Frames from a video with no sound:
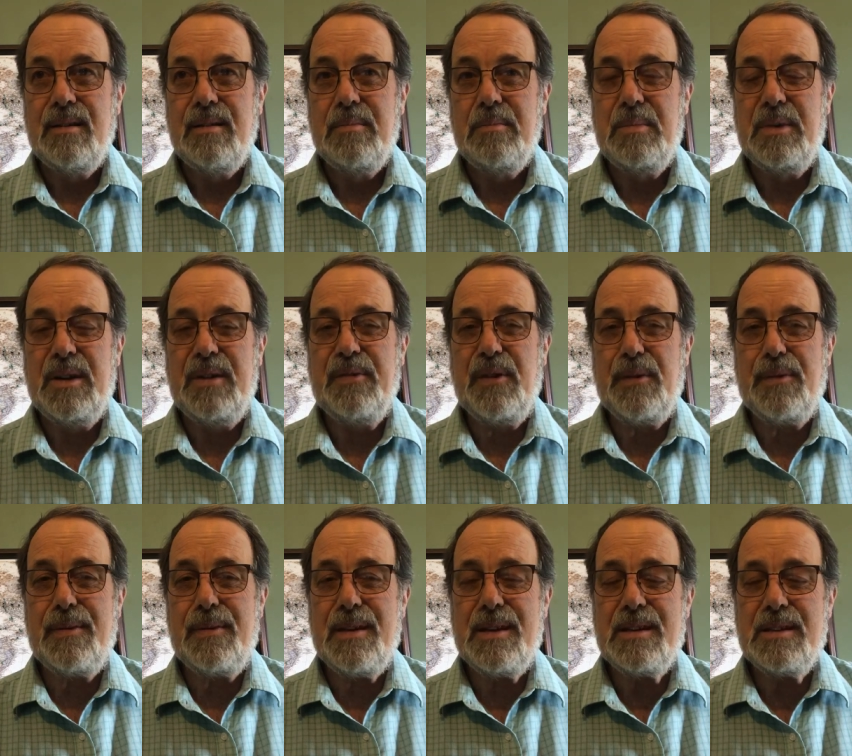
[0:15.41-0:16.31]
but if you
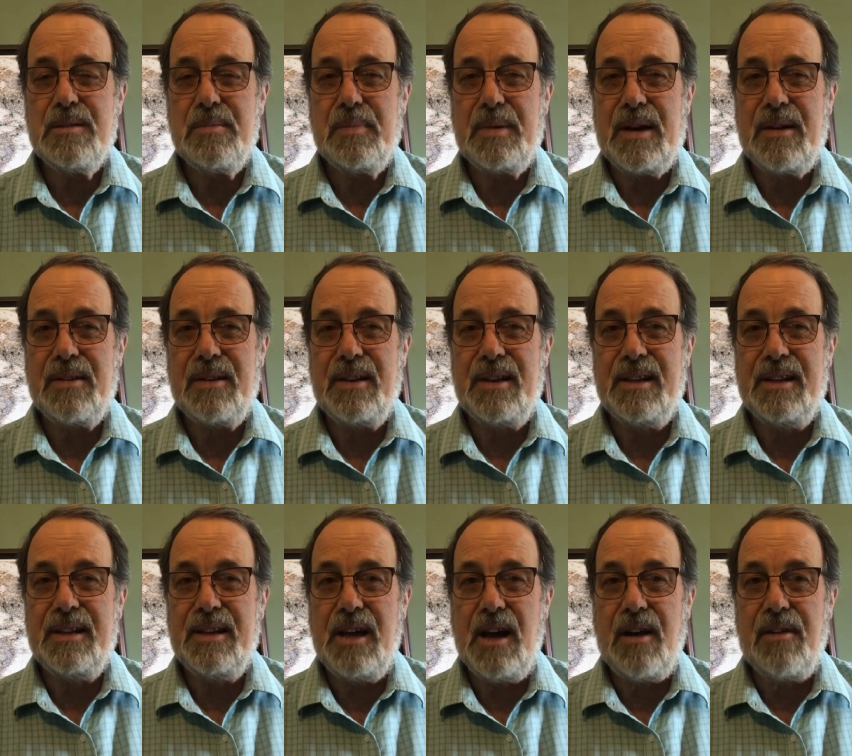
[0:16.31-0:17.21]
think about it
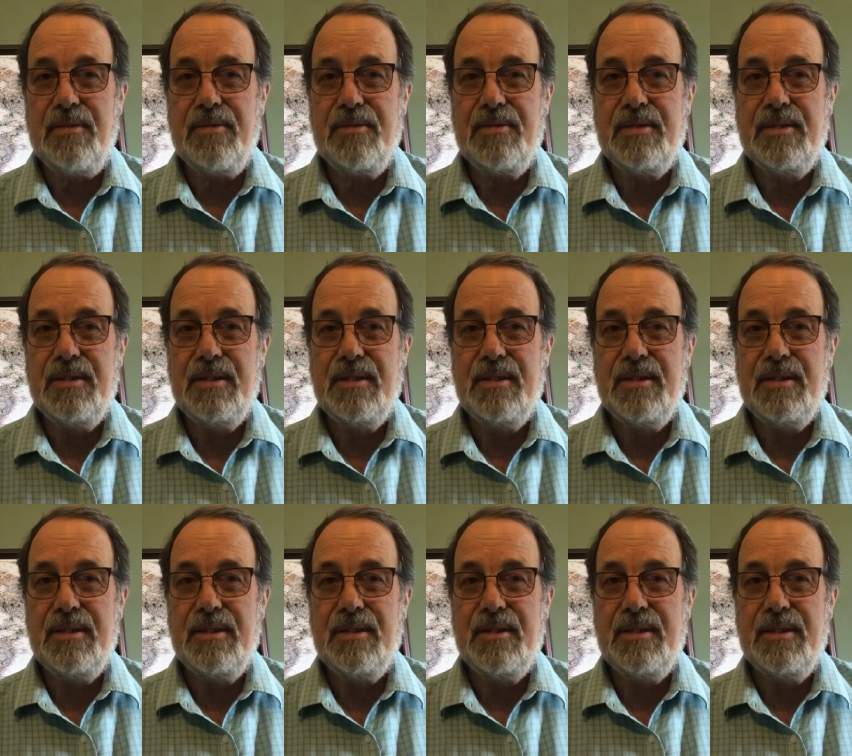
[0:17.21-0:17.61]
enough,